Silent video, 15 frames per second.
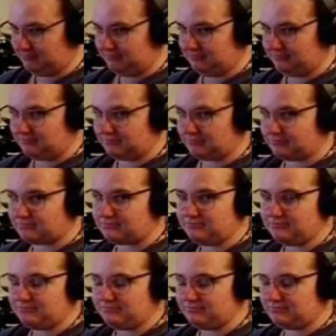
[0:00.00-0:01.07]

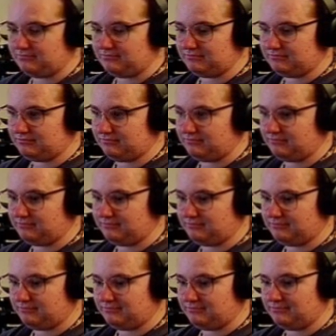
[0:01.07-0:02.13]

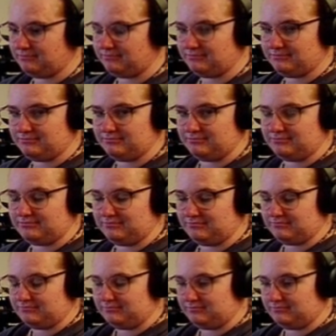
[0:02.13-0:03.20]

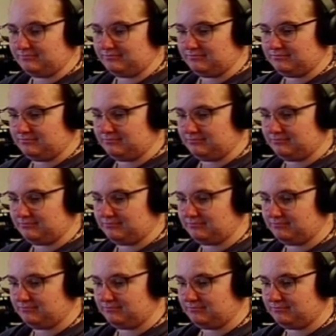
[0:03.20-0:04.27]

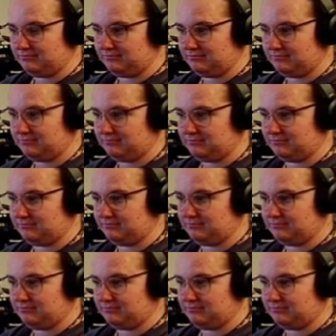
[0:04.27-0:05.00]
The person shown says nothing.